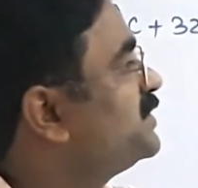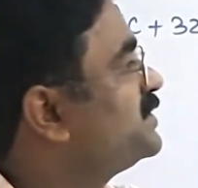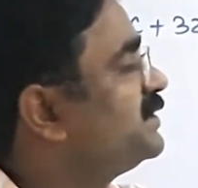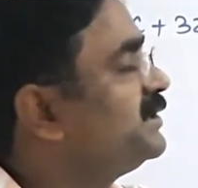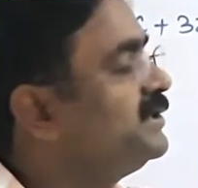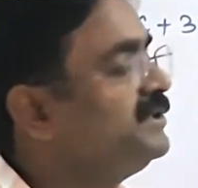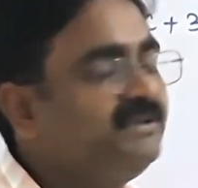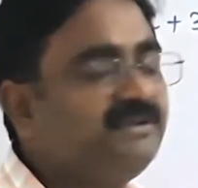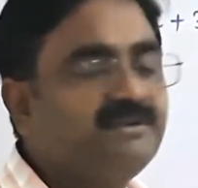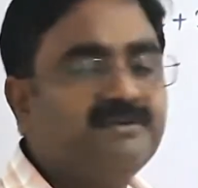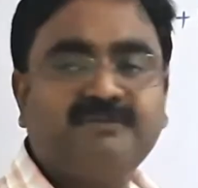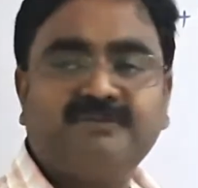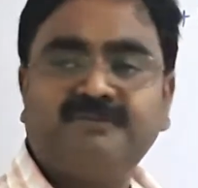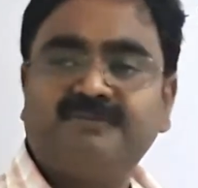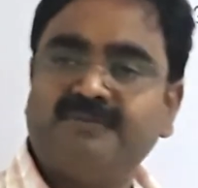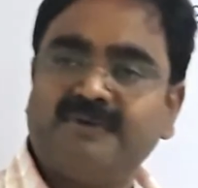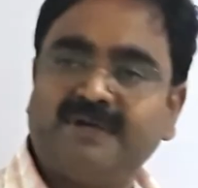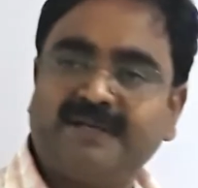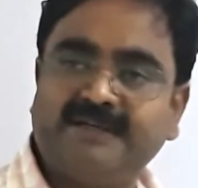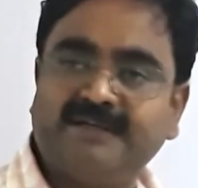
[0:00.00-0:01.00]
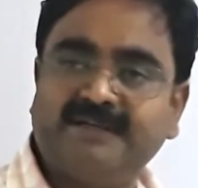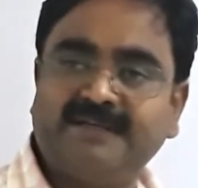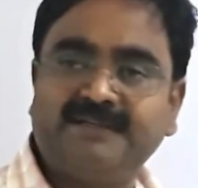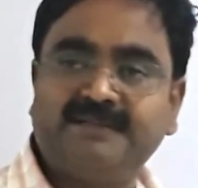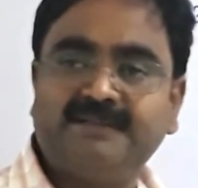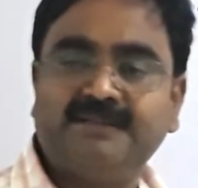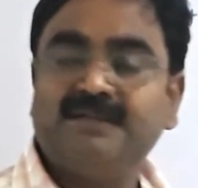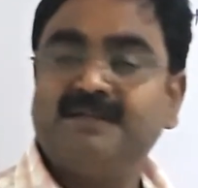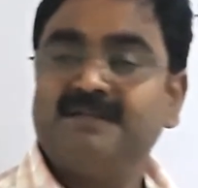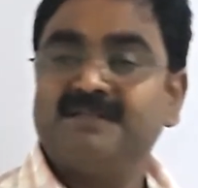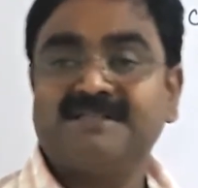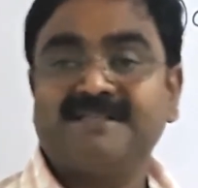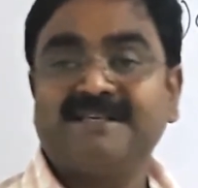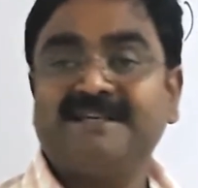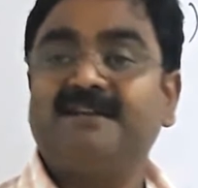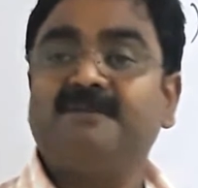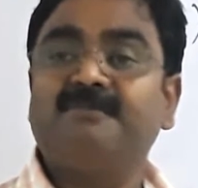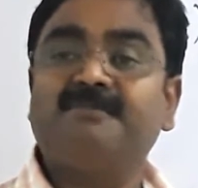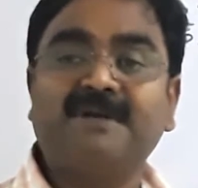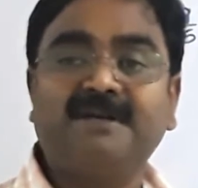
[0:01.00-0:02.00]
in Fahrenheit?
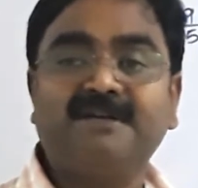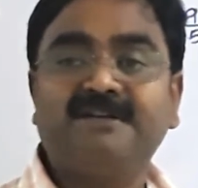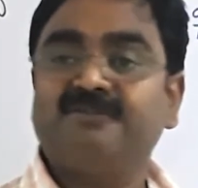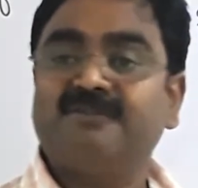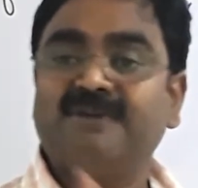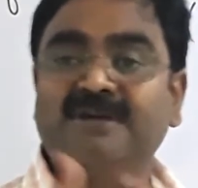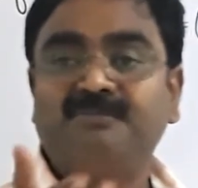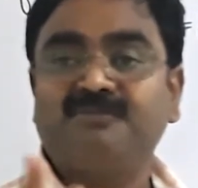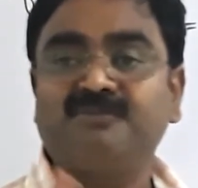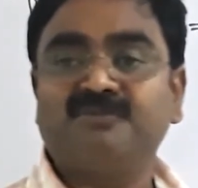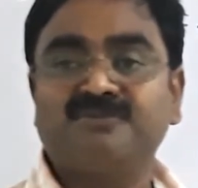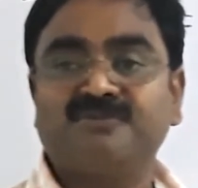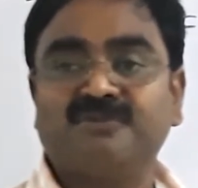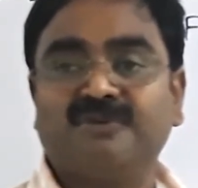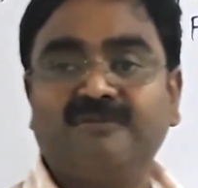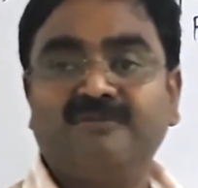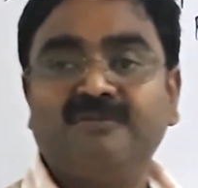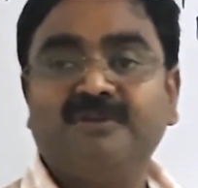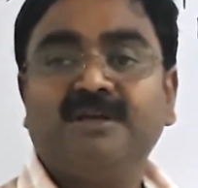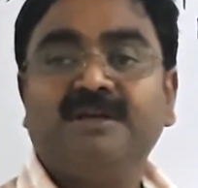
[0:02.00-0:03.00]
Second part you have to solve.